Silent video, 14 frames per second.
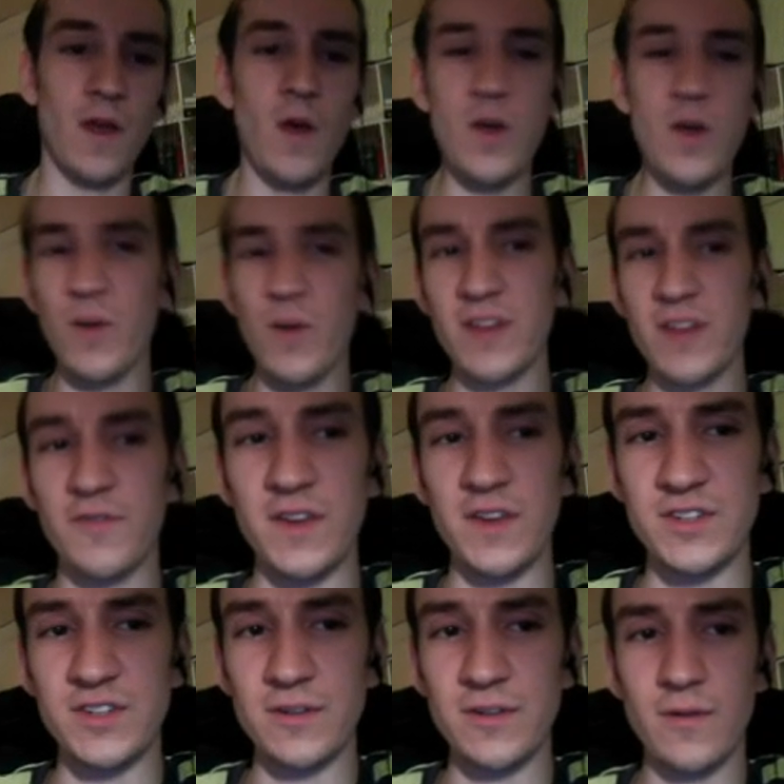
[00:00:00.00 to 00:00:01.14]
You could bring in the Face
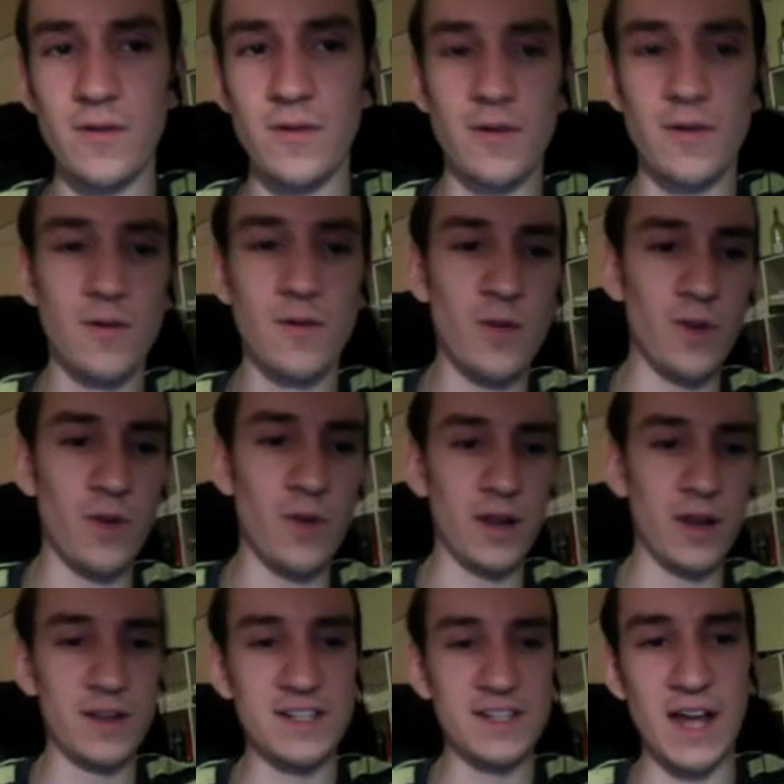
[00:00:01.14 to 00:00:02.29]
Shield. We could bring it
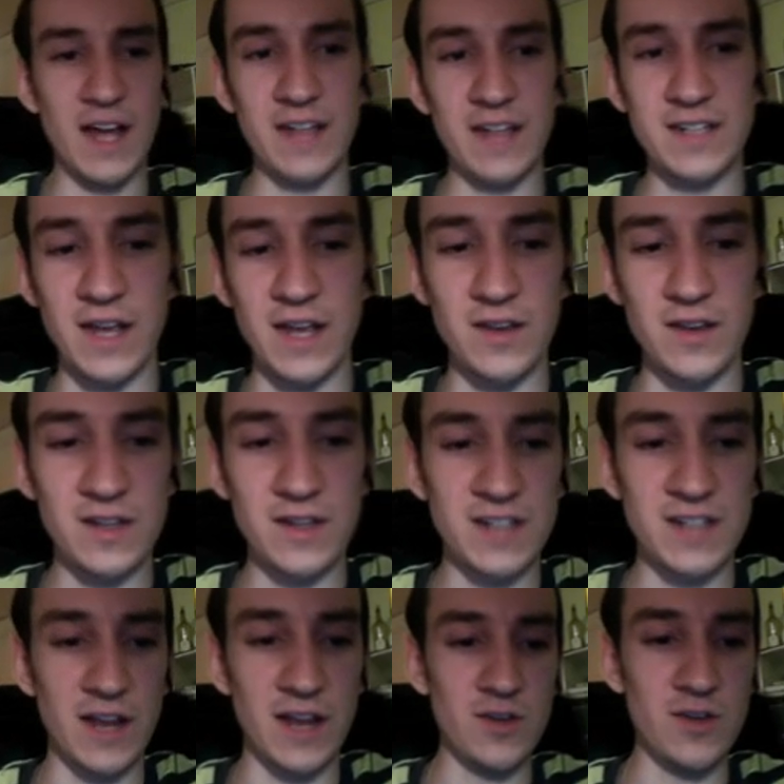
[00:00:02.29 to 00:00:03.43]
in. It's not
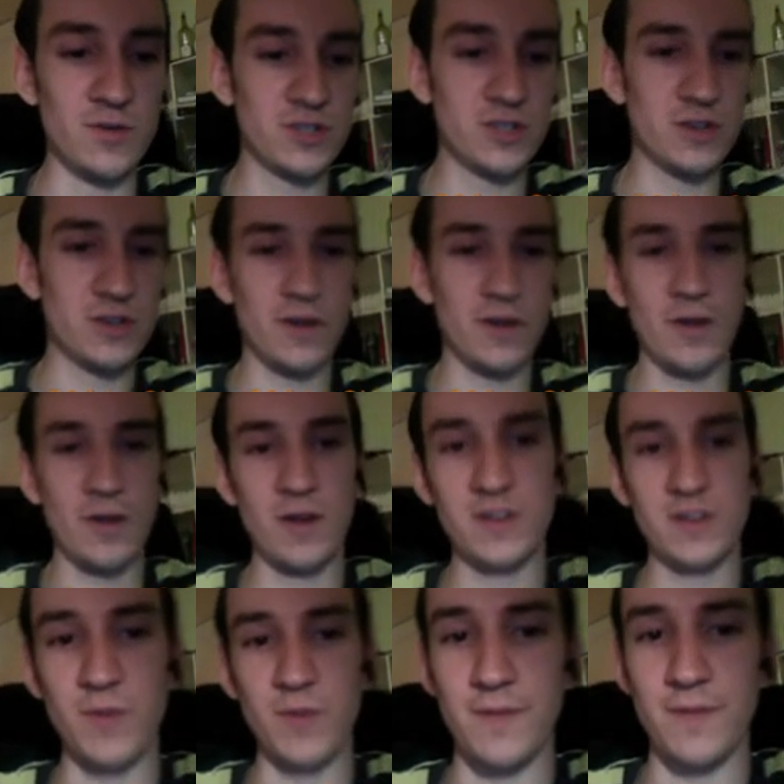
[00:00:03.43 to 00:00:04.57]
huge.
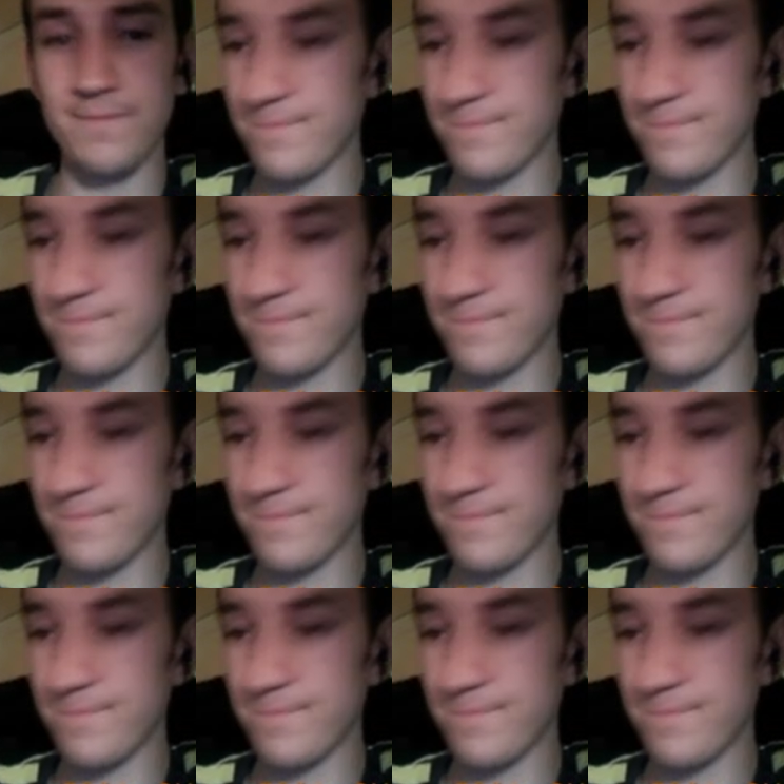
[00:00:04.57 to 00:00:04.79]
Smith.